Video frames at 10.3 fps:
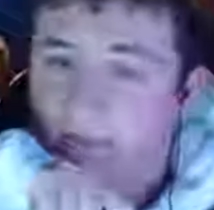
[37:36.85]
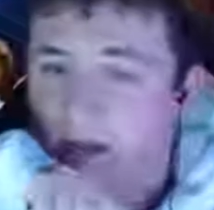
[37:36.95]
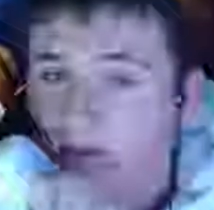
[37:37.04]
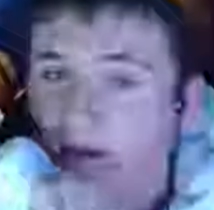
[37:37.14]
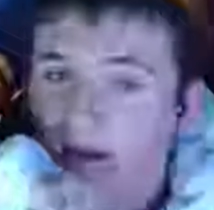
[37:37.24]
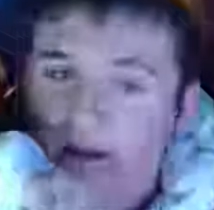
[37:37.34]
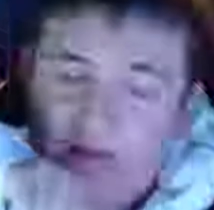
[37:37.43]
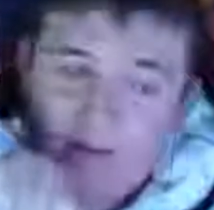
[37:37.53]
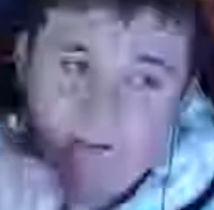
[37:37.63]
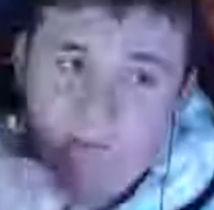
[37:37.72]
he'd be getting
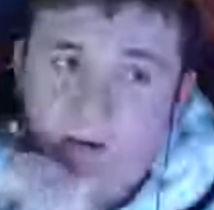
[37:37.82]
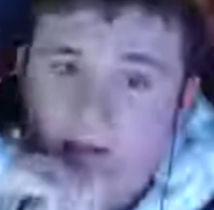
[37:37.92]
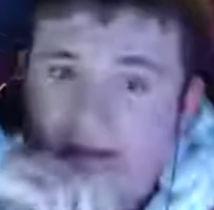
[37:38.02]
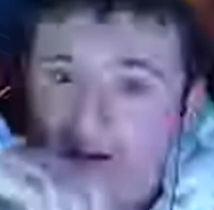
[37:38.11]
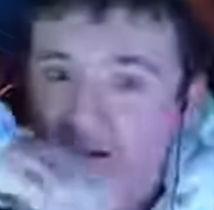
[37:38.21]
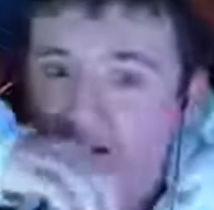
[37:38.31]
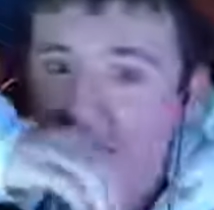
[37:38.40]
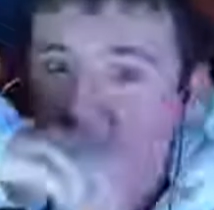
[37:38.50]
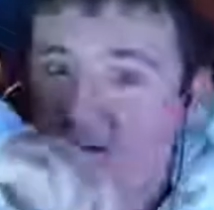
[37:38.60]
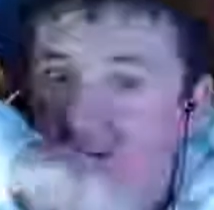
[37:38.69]
the experience he
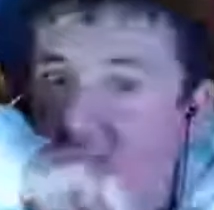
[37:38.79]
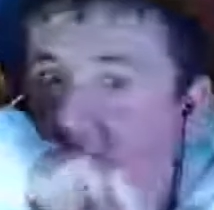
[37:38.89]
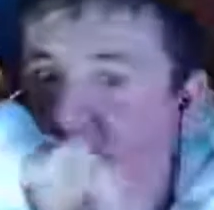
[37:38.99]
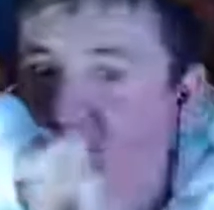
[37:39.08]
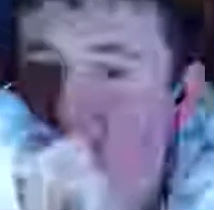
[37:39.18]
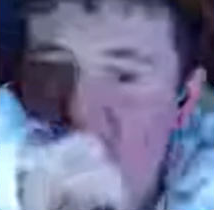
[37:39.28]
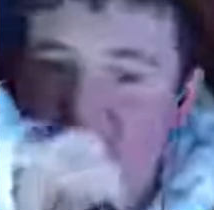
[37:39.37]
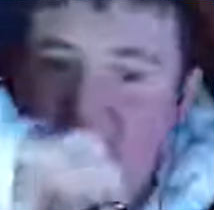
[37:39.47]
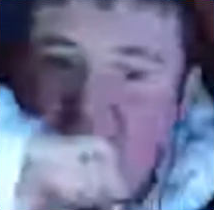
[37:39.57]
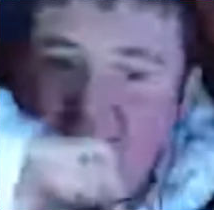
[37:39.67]
deserves,
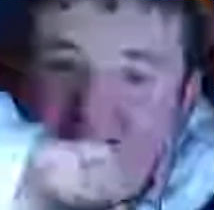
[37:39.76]
really.